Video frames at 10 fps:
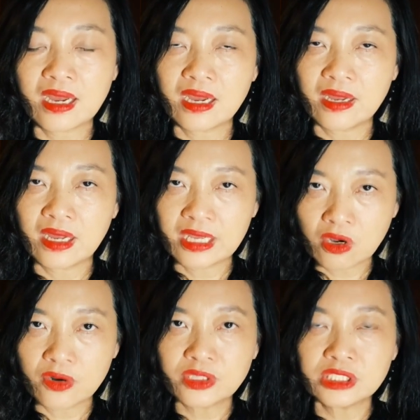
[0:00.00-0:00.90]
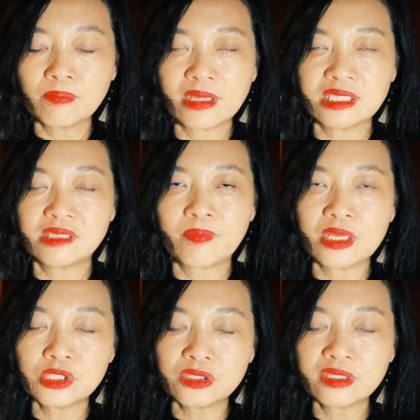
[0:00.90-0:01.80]
Encouraging
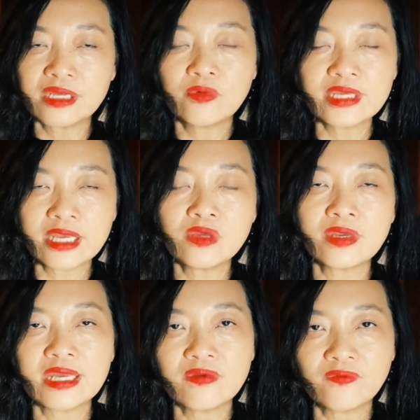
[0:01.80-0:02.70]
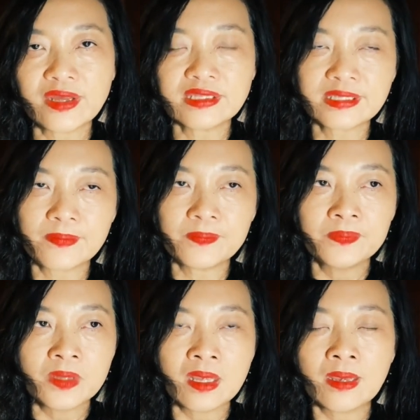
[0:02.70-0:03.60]
participation. Here you can invite some
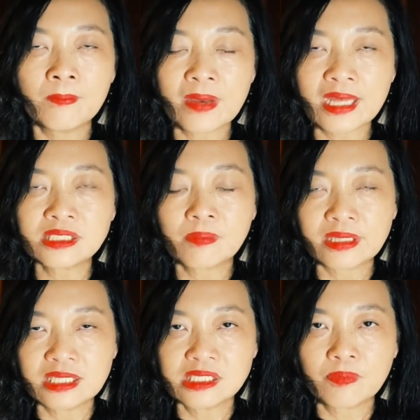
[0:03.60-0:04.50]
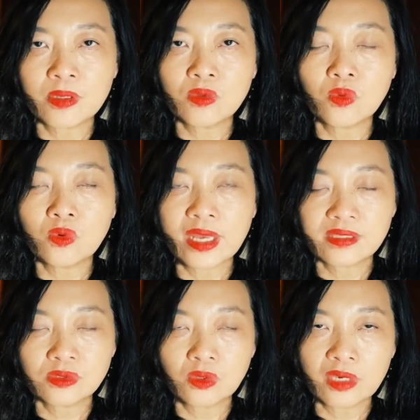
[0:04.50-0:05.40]
past participants who has
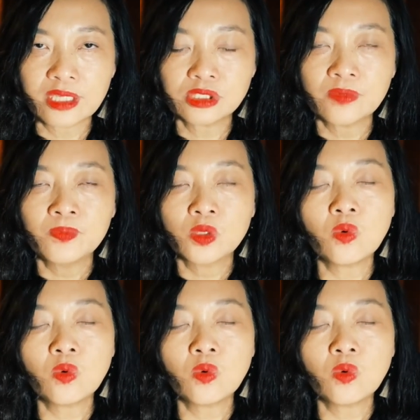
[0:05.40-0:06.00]
knowledge, who are